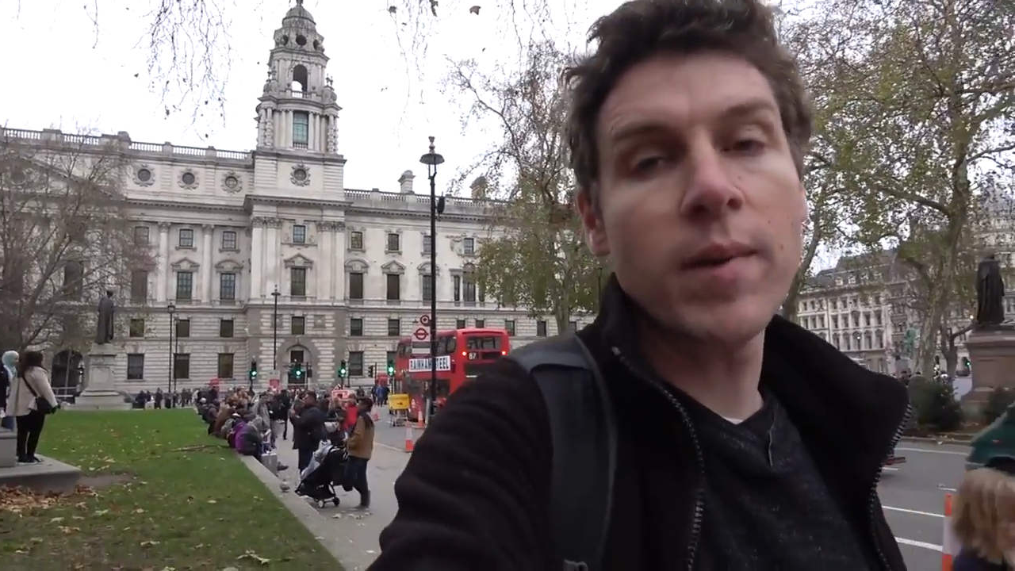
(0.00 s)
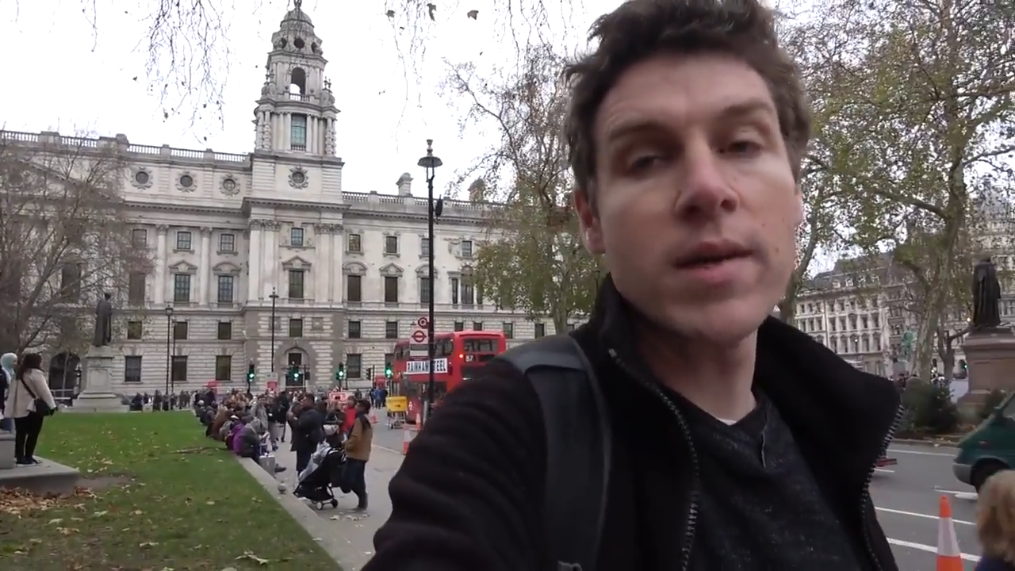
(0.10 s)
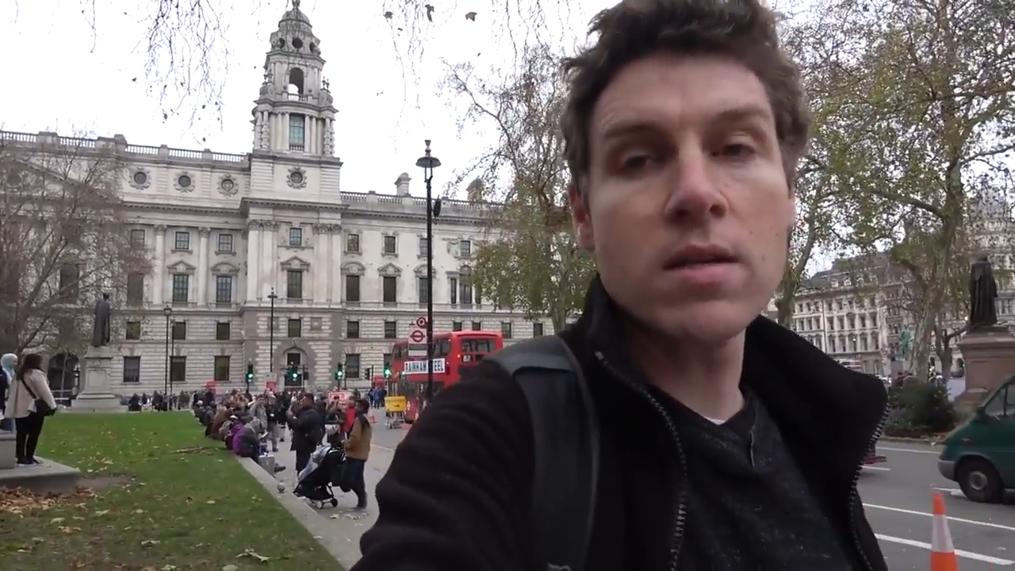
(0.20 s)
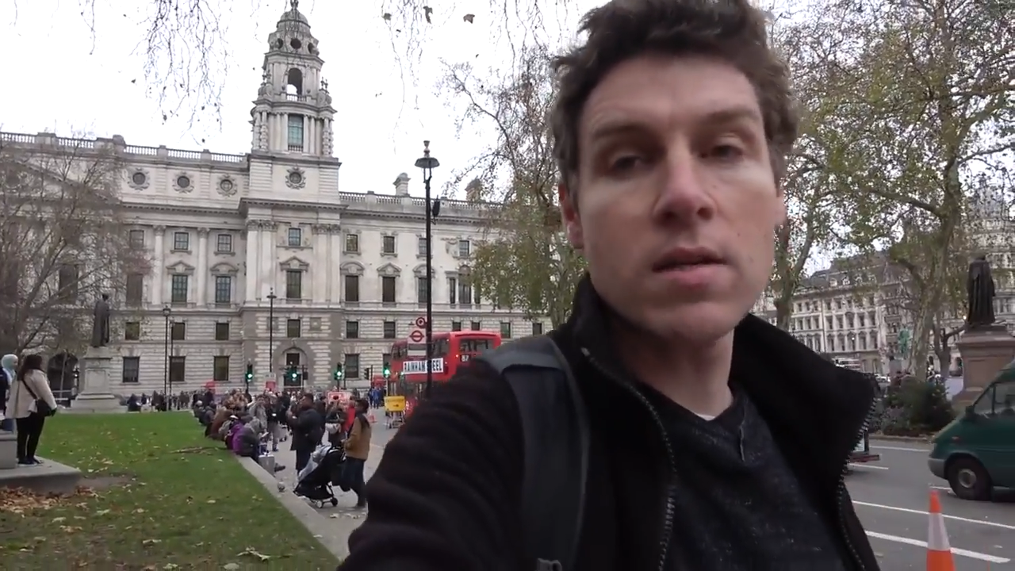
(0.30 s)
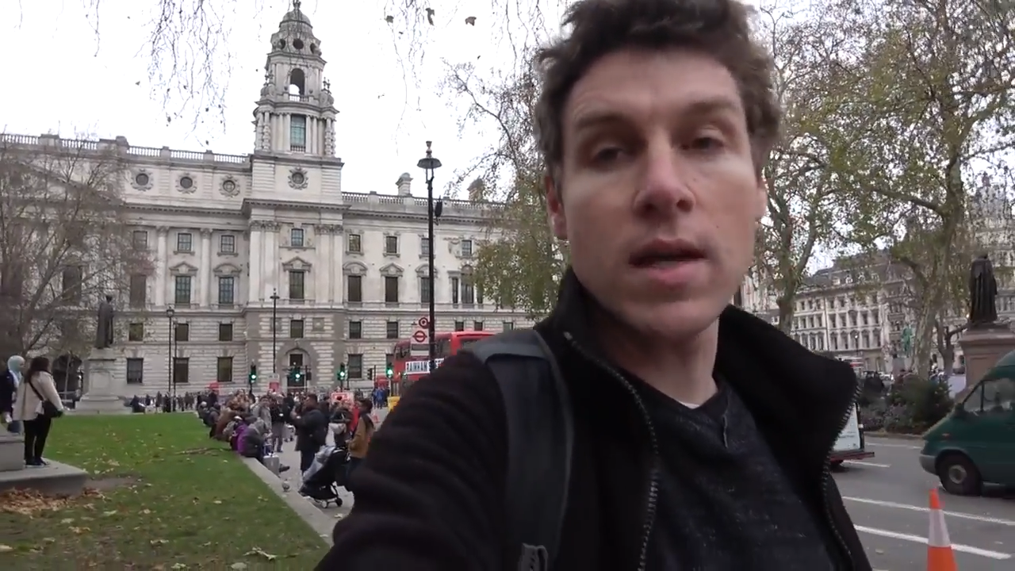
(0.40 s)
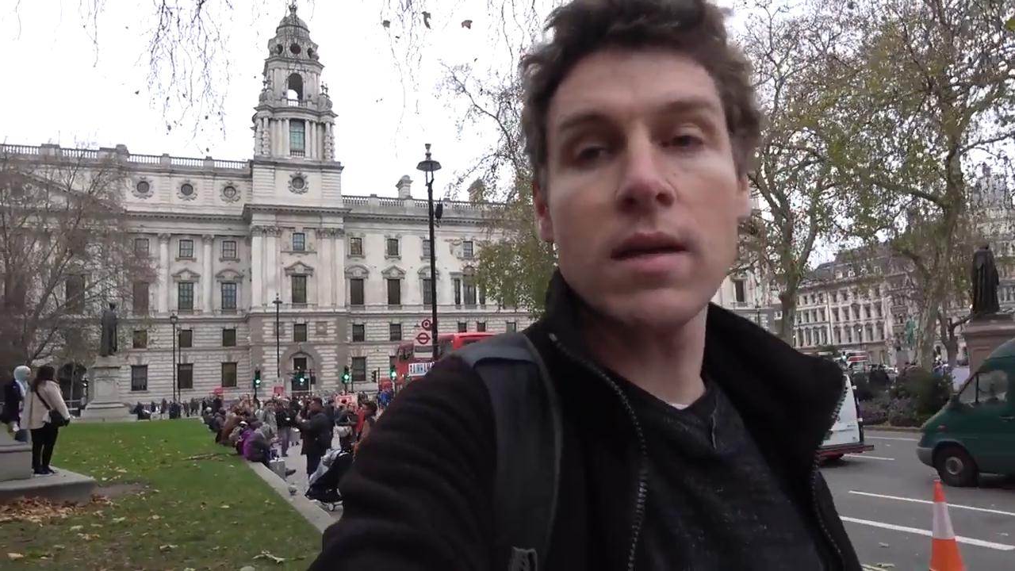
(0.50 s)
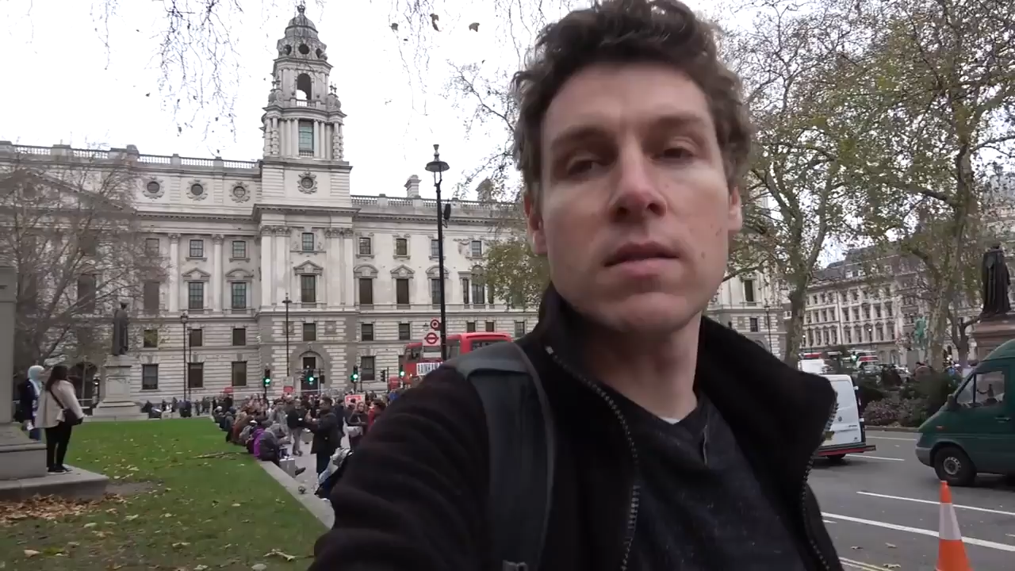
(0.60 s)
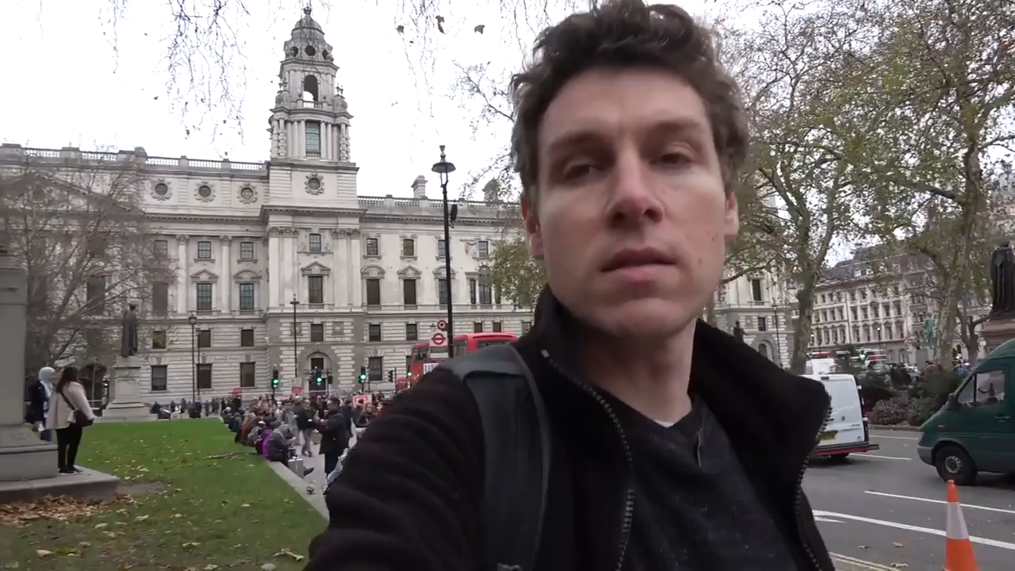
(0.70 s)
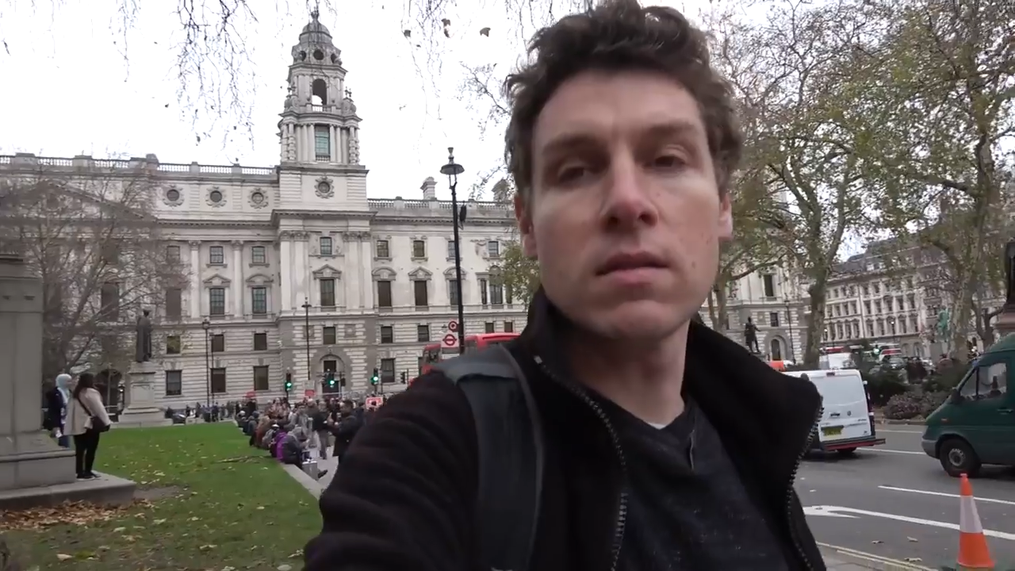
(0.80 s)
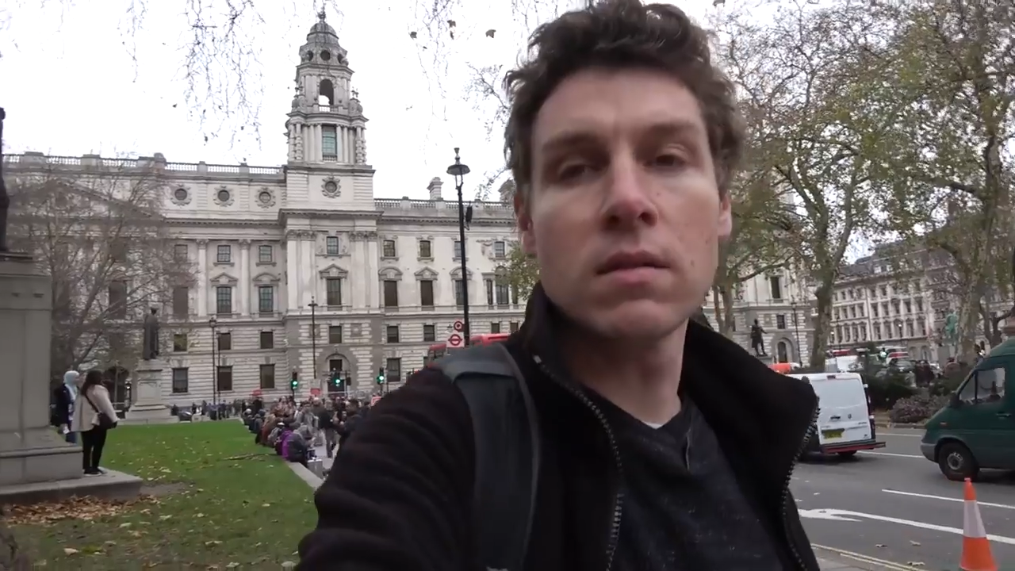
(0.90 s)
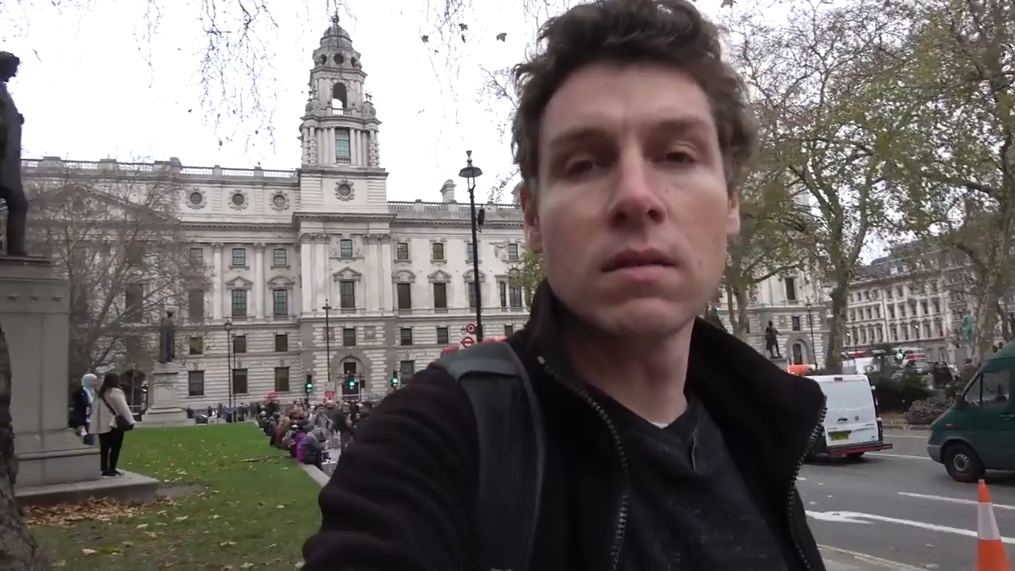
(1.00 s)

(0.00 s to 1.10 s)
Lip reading: pays her taxes,